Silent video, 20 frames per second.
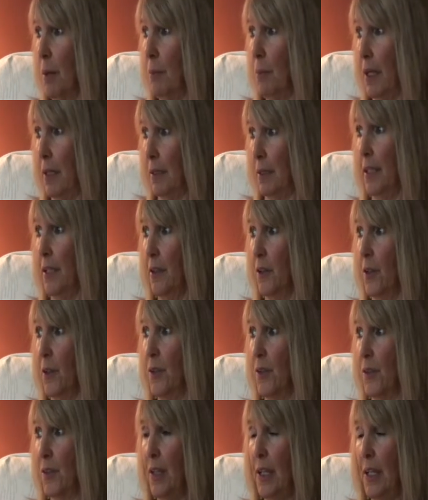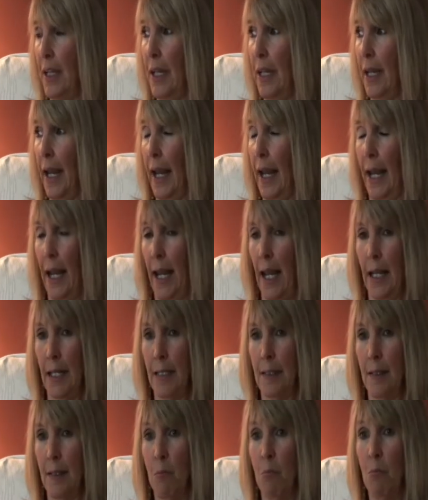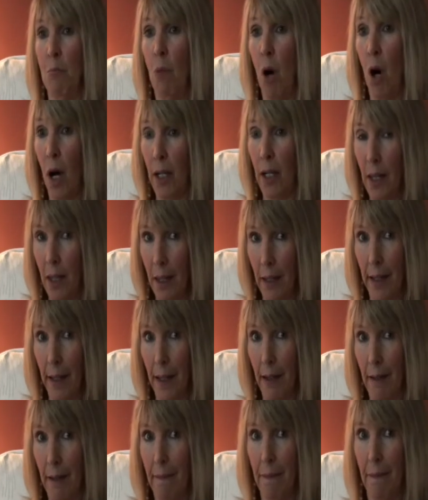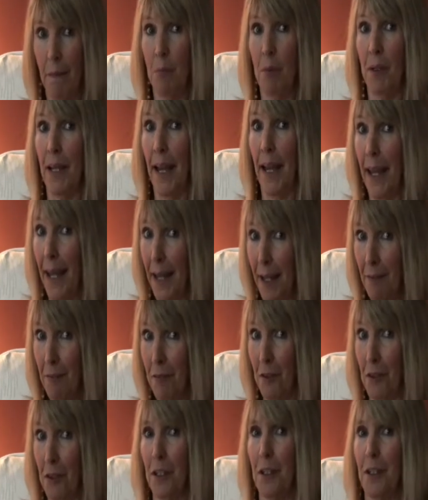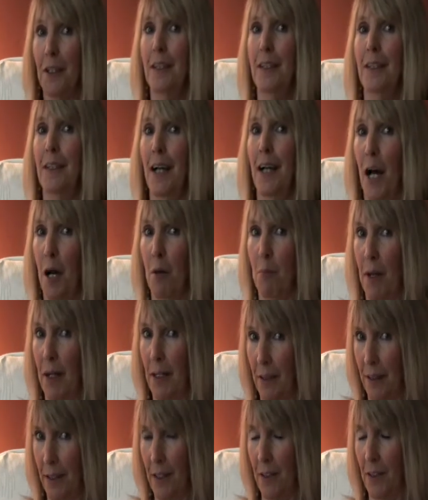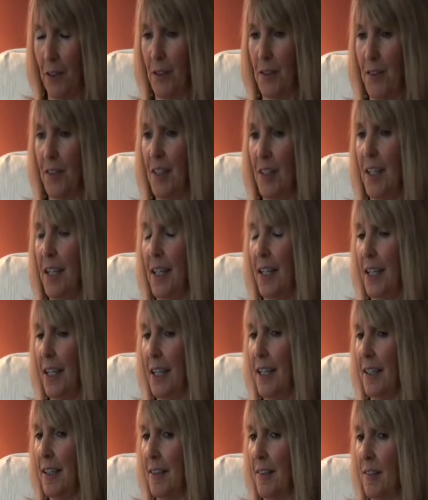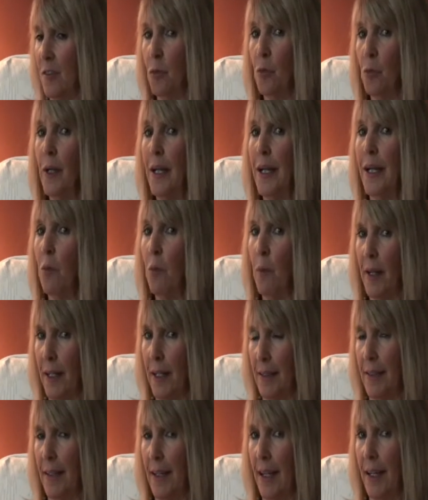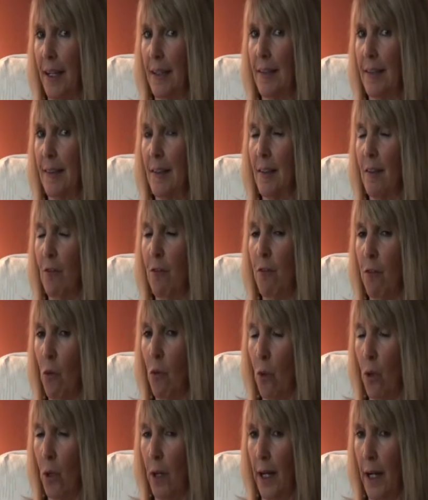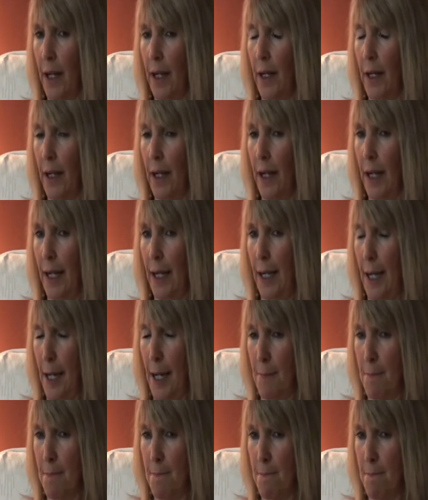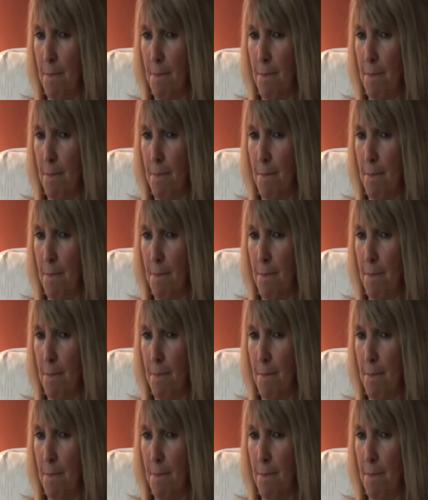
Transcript: among leaders and modeling the behavior among leaders is really what it takes for, um,